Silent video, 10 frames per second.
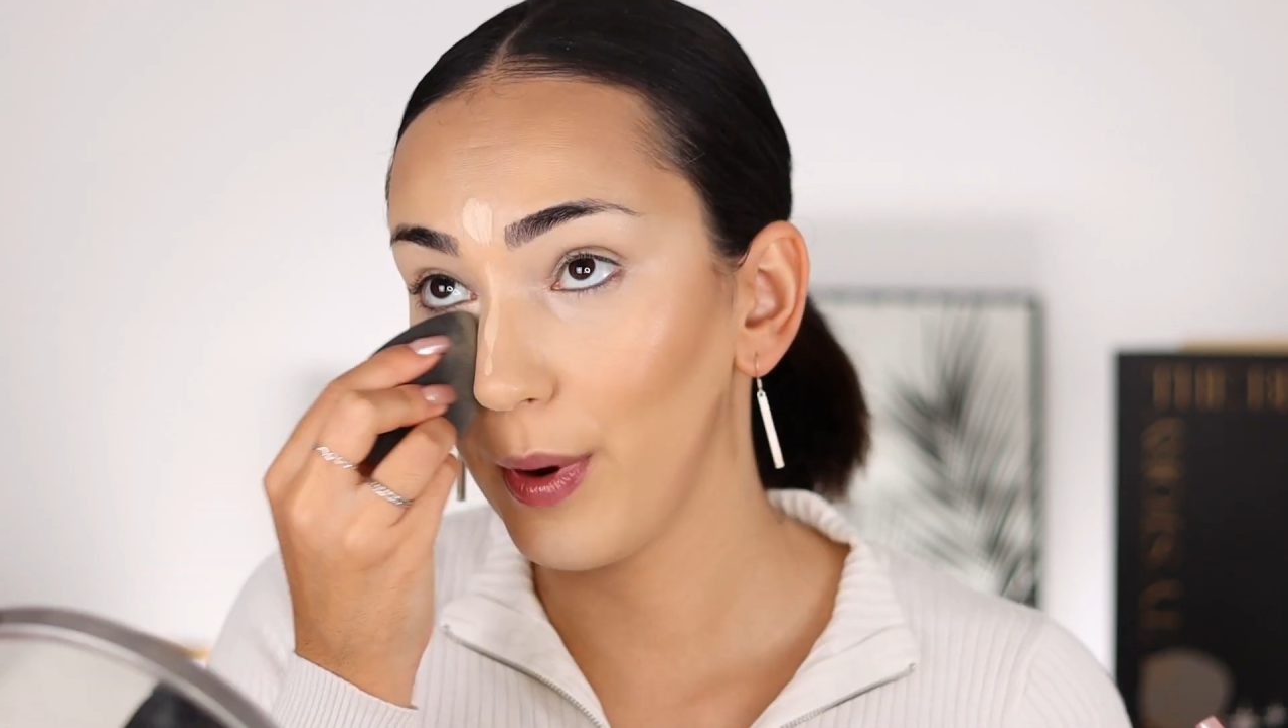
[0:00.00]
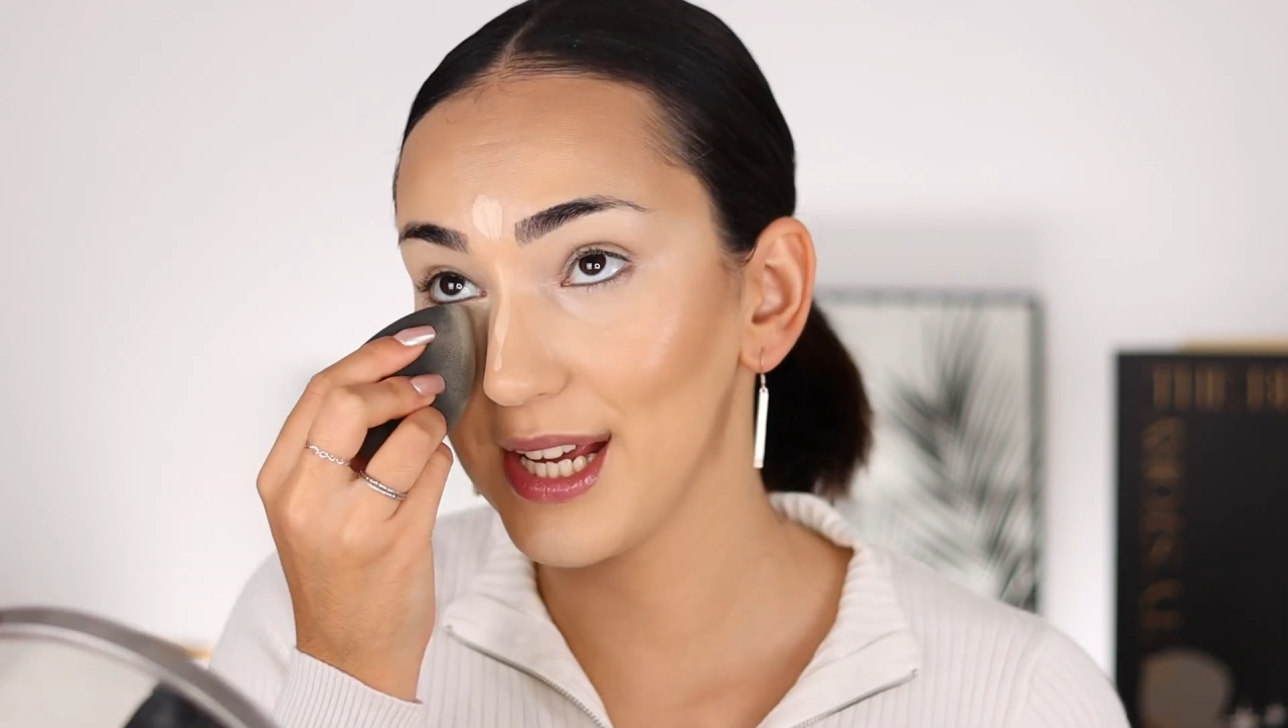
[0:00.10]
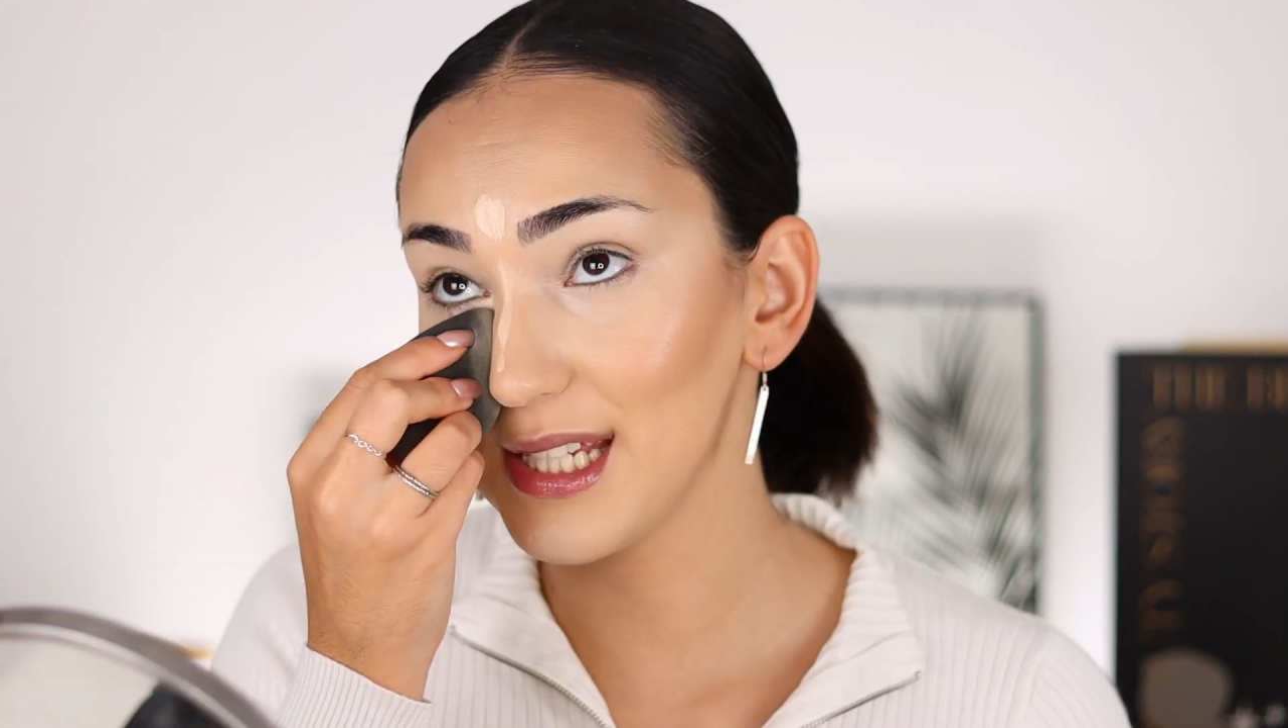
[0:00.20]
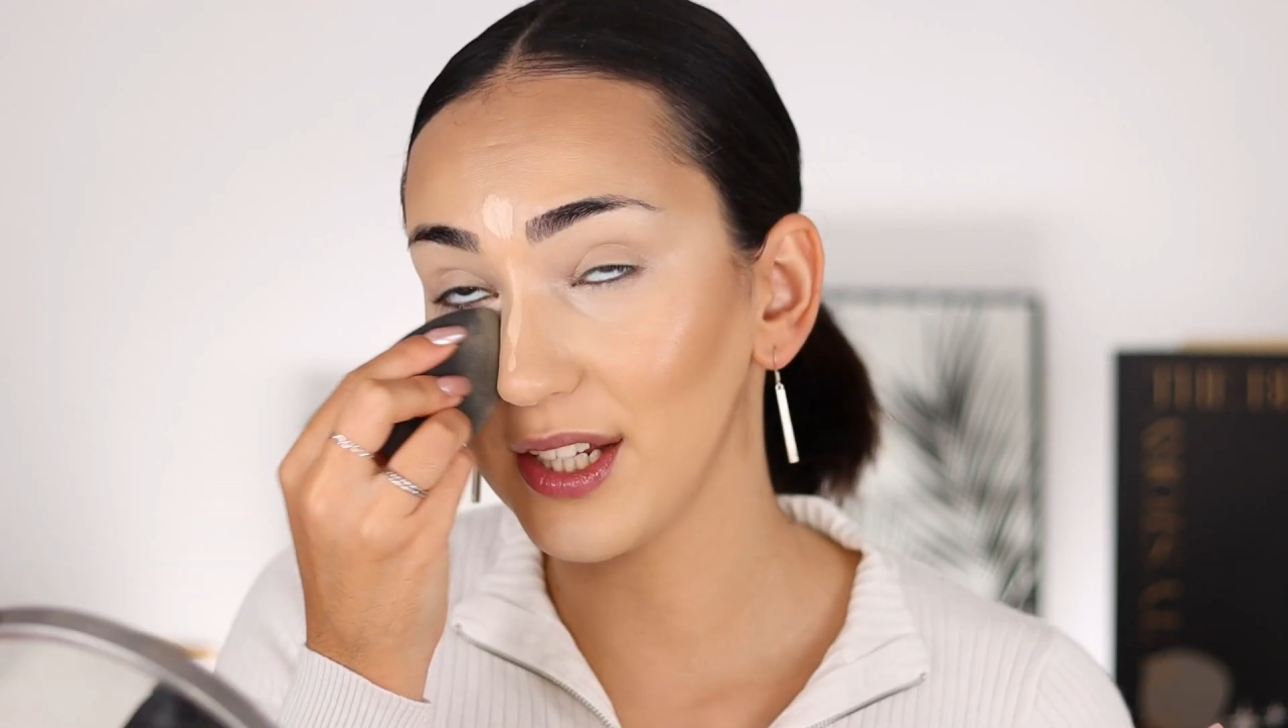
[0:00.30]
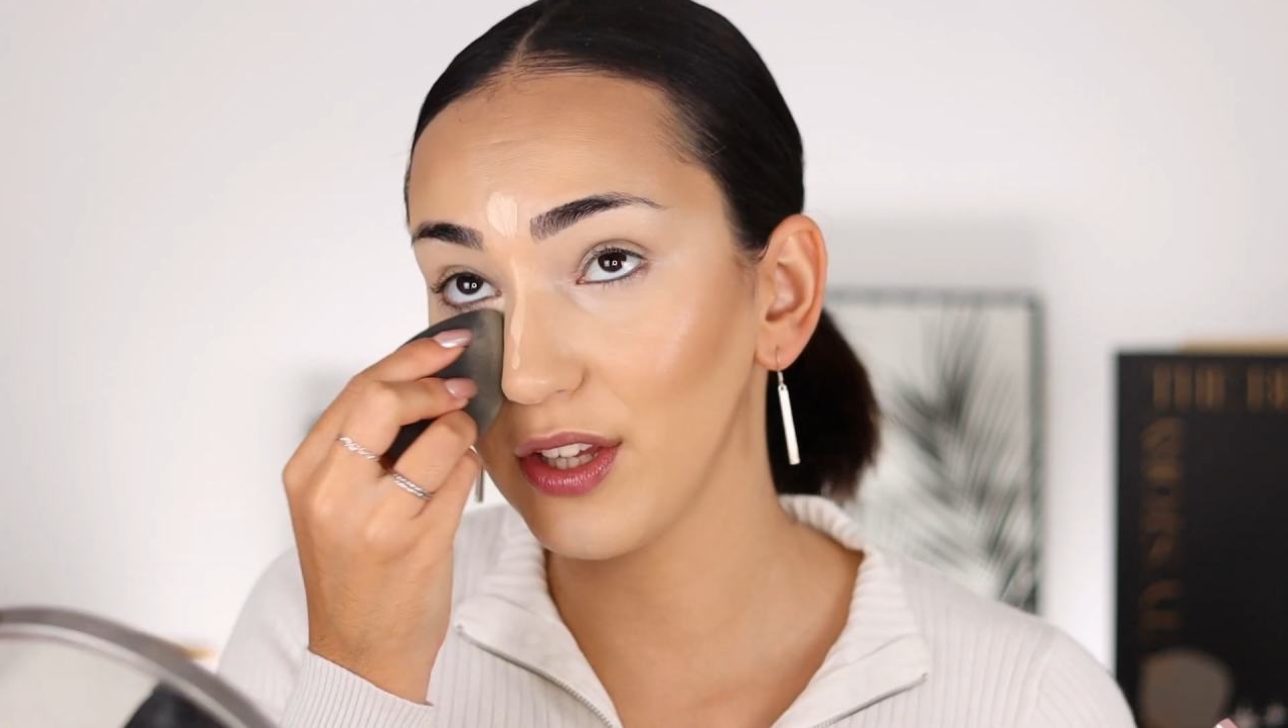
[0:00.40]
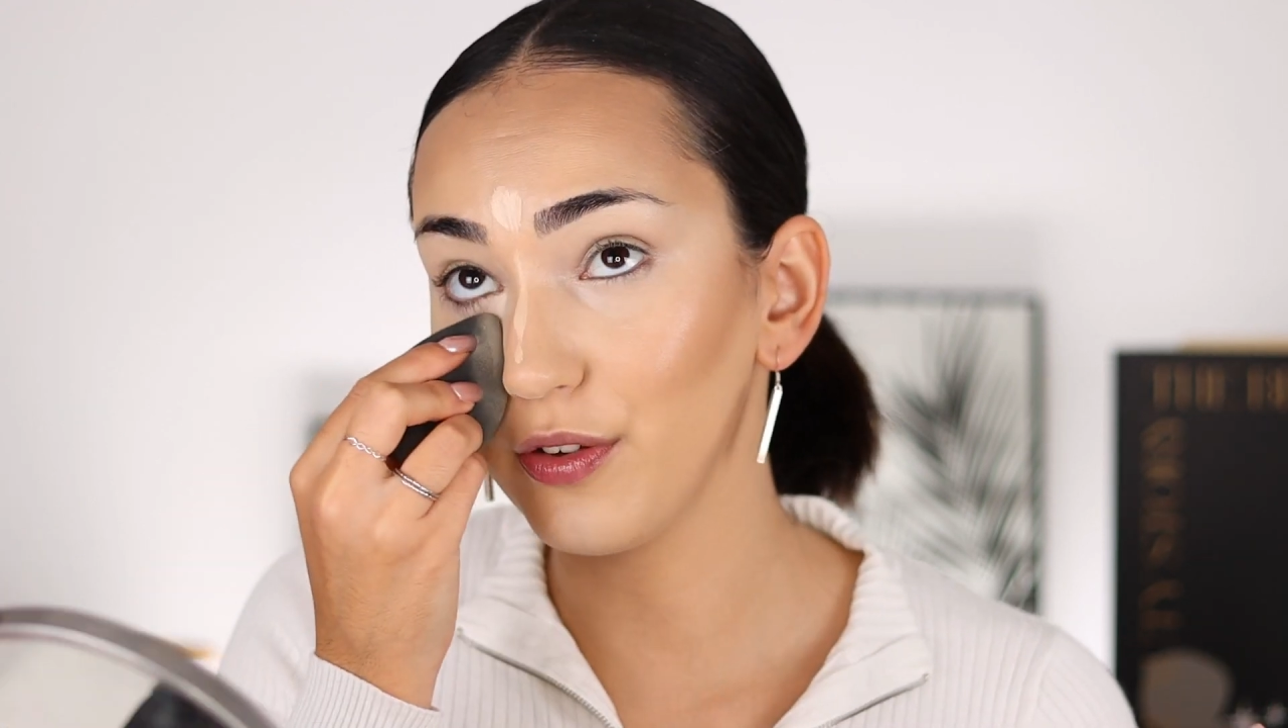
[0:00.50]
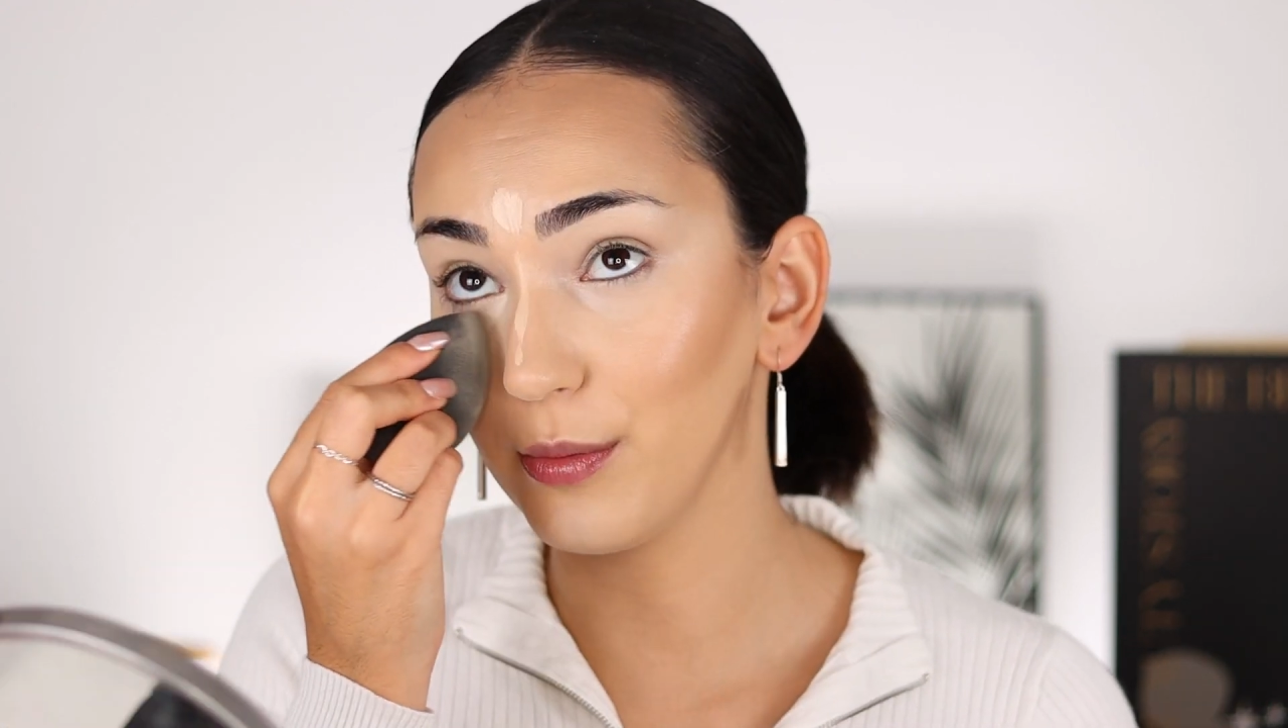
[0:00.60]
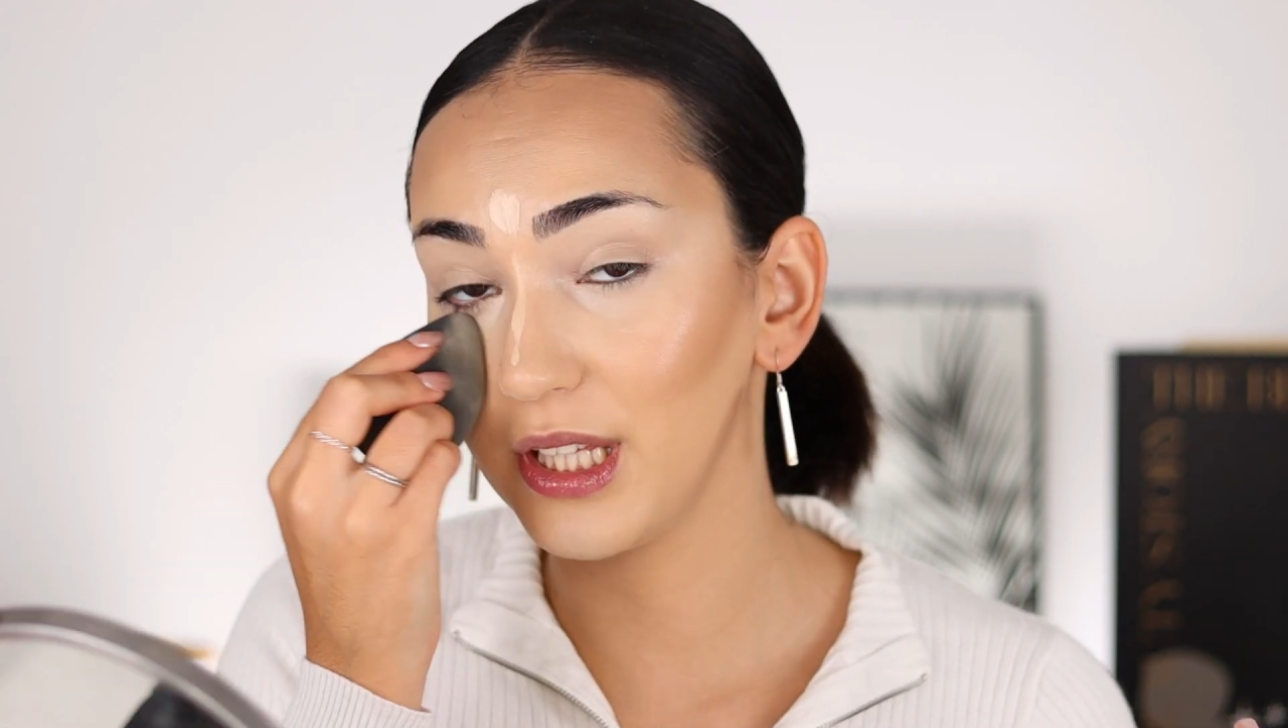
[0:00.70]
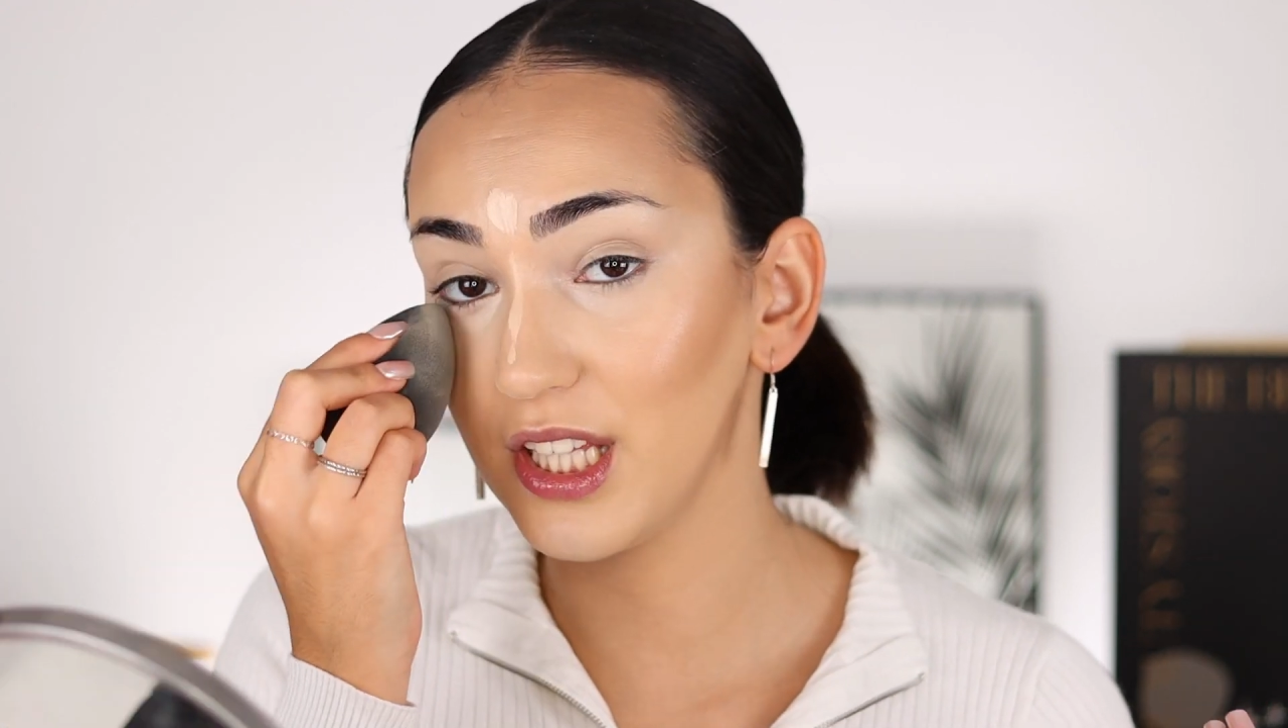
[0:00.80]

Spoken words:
When I started filming